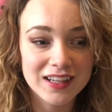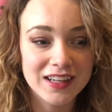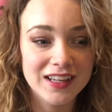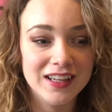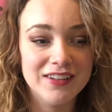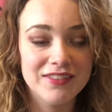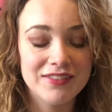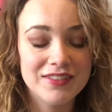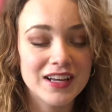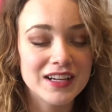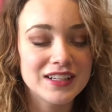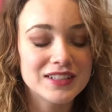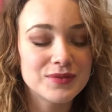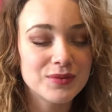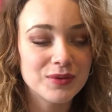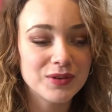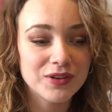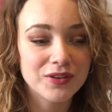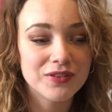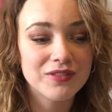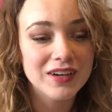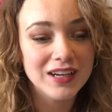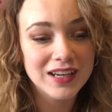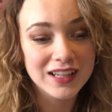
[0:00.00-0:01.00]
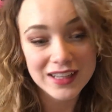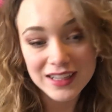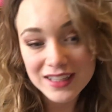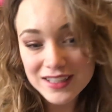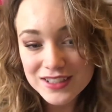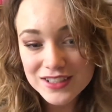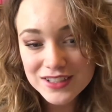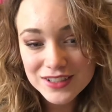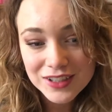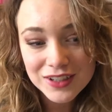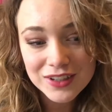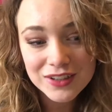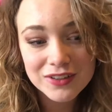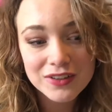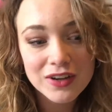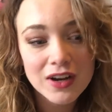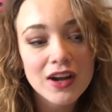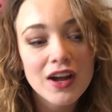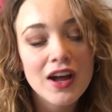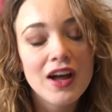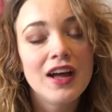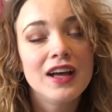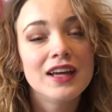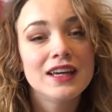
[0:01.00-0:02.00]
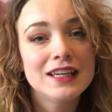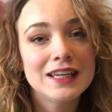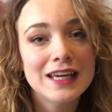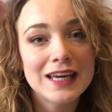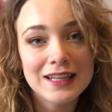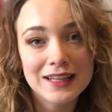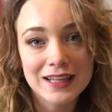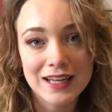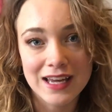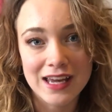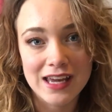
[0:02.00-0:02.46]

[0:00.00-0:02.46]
if that's what you're really into, Killing